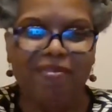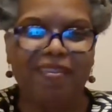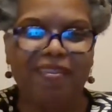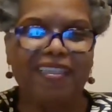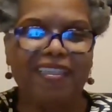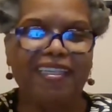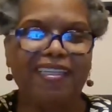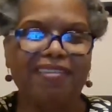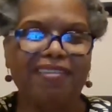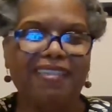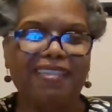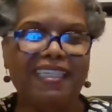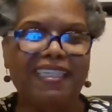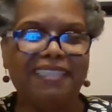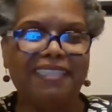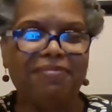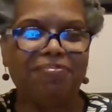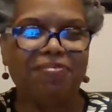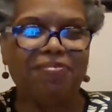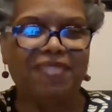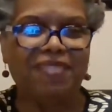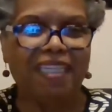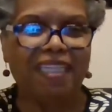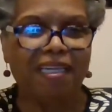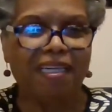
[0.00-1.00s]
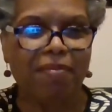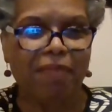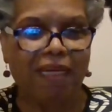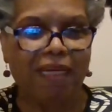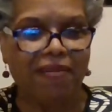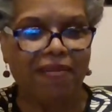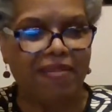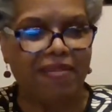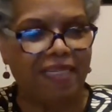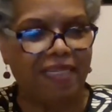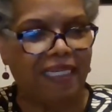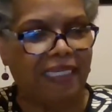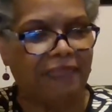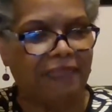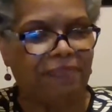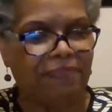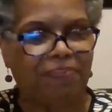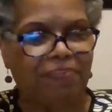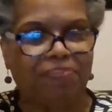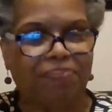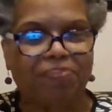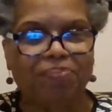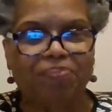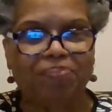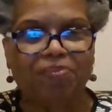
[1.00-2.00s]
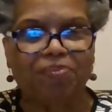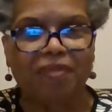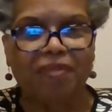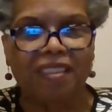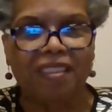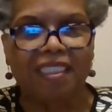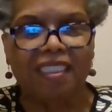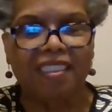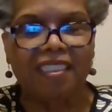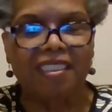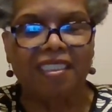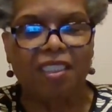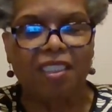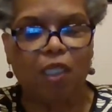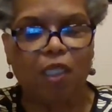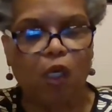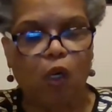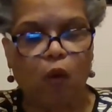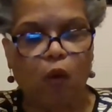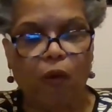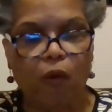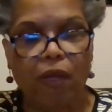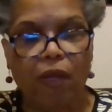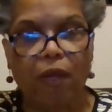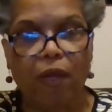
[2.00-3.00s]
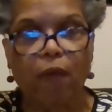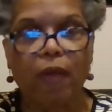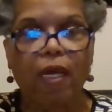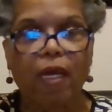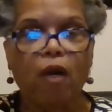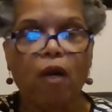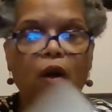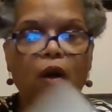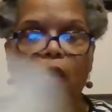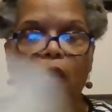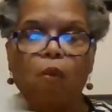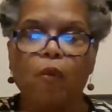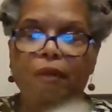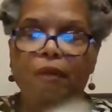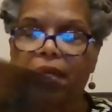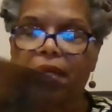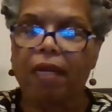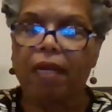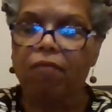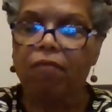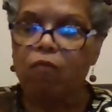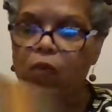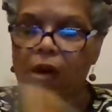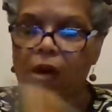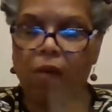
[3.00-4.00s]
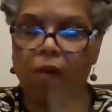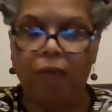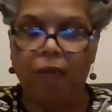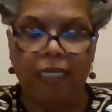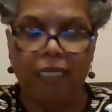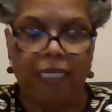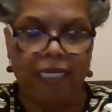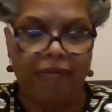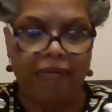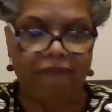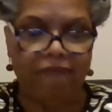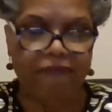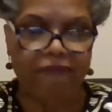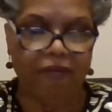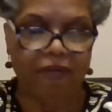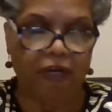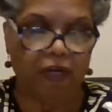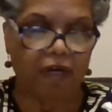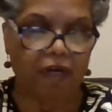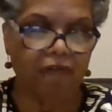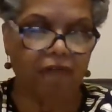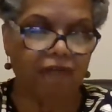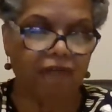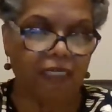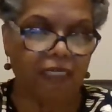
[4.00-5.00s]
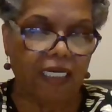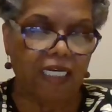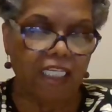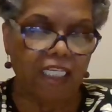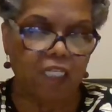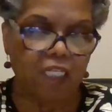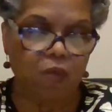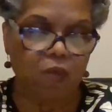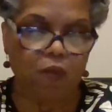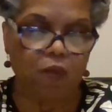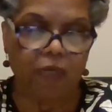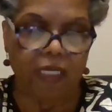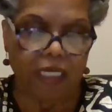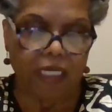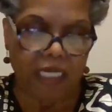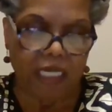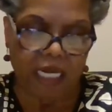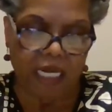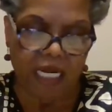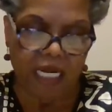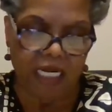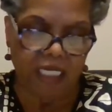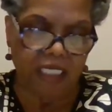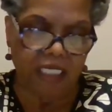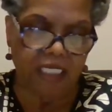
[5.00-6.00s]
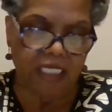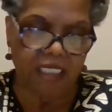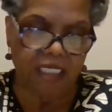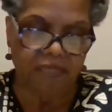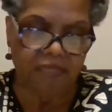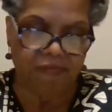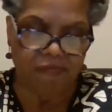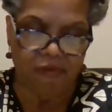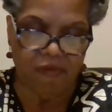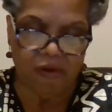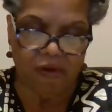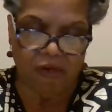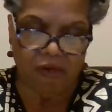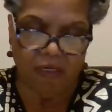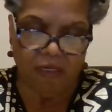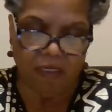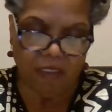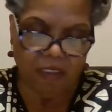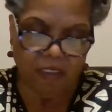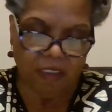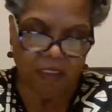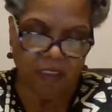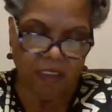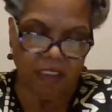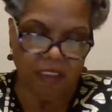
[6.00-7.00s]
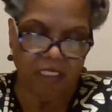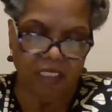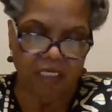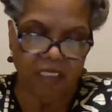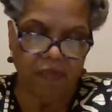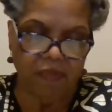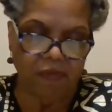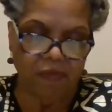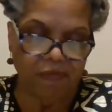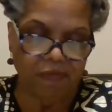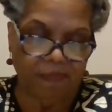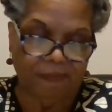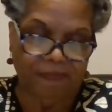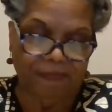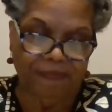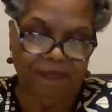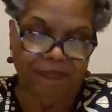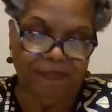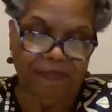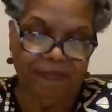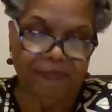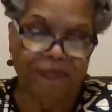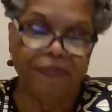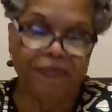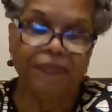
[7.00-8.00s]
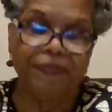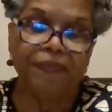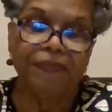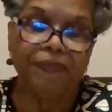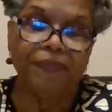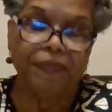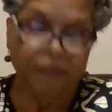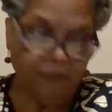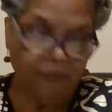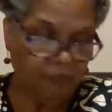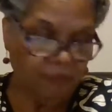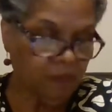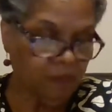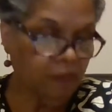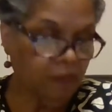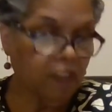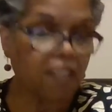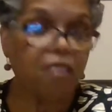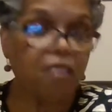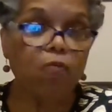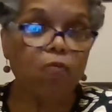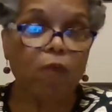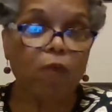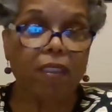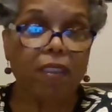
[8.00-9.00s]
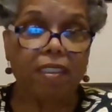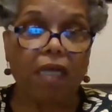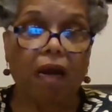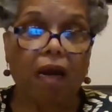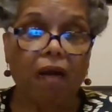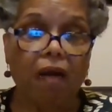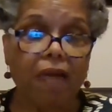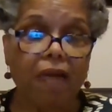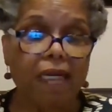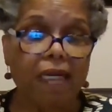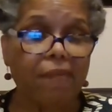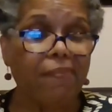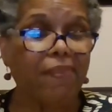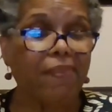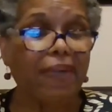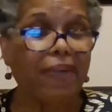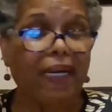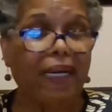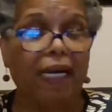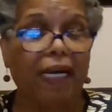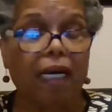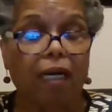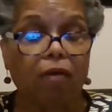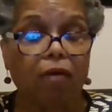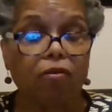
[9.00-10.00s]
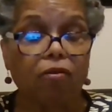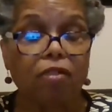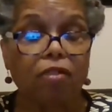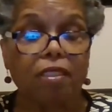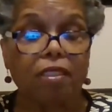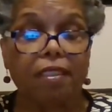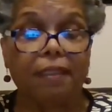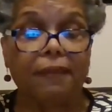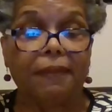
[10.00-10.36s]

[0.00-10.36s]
but anyway, think about that. So here we go with where we left off last week. Last, uh, let's see, we're, we're talking about